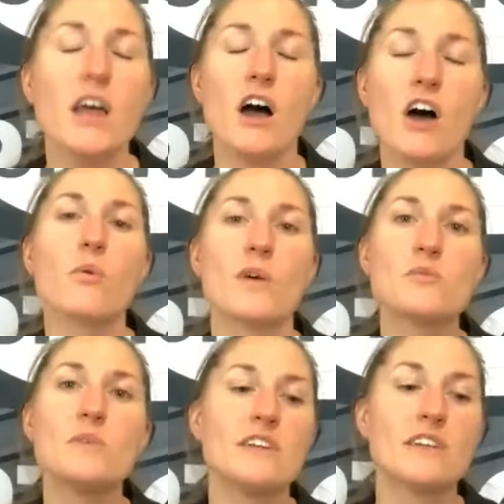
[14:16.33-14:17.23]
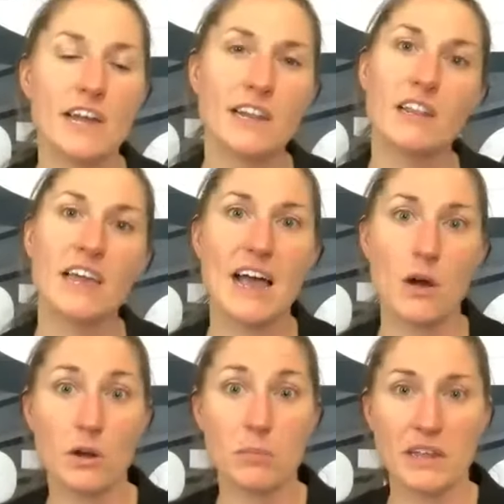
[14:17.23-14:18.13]
Otherwise, we need to kind of lay out
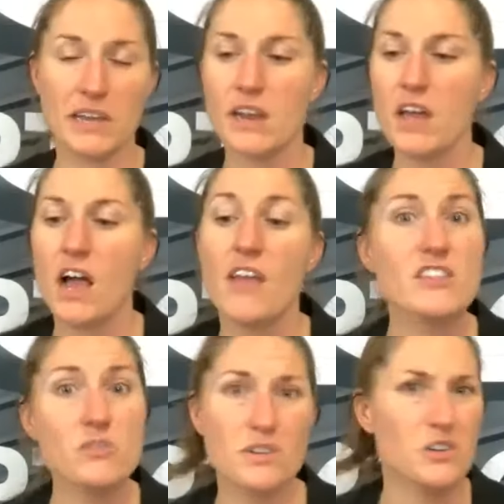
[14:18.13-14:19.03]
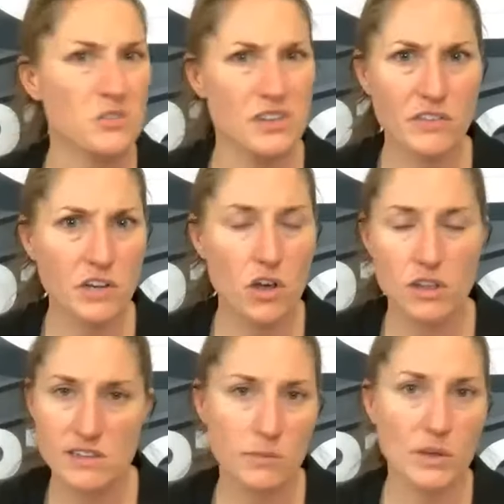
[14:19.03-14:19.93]
a plan. And that's what we do. So definitely call
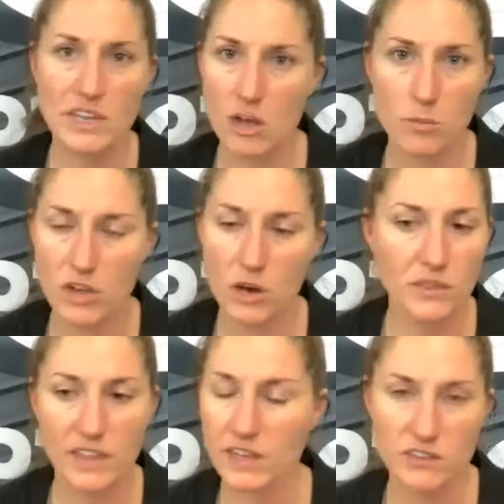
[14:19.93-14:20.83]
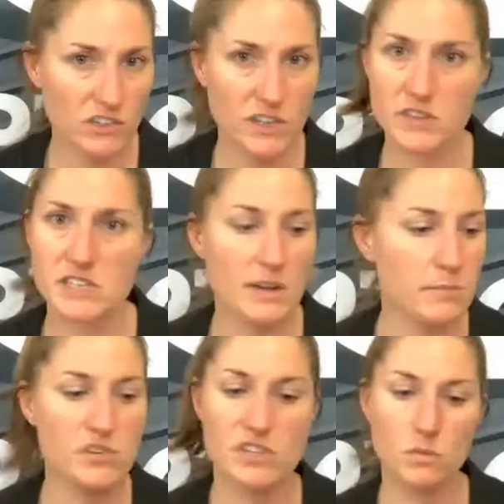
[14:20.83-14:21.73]
us up. We can help you out with that. Just give us the
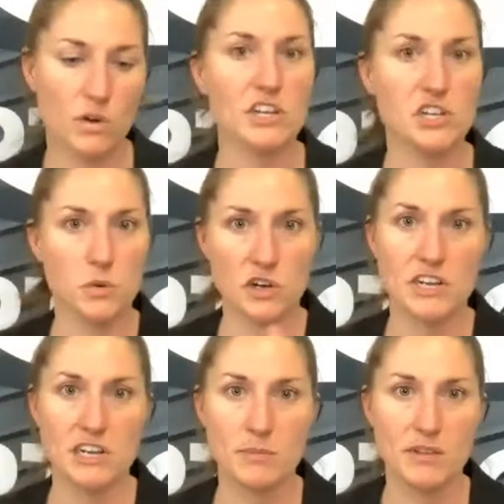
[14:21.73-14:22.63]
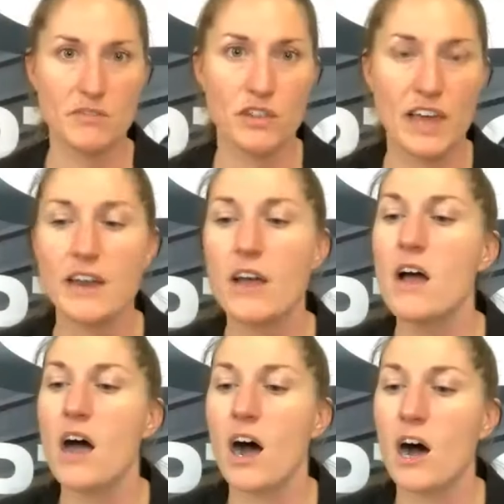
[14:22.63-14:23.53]
numbers and we'll get you where you need to be for
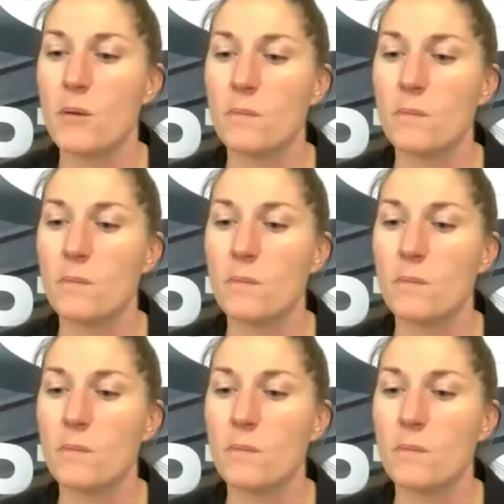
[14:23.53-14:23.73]
that.